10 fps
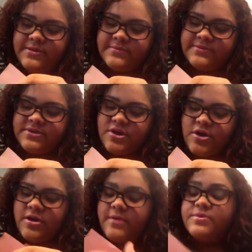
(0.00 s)

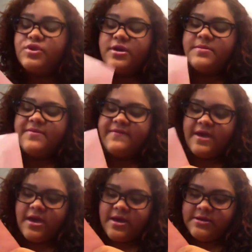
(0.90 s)
Sorry, I'm trying to be
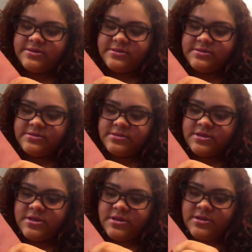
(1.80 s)
fast.
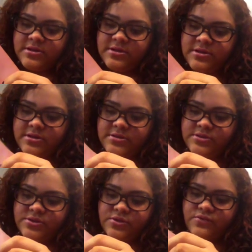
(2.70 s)

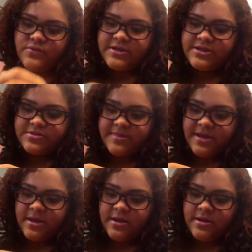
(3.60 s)
Don't rush
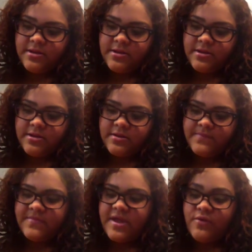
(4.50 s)
me.
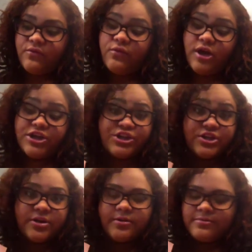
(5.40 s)
I'm not rushing.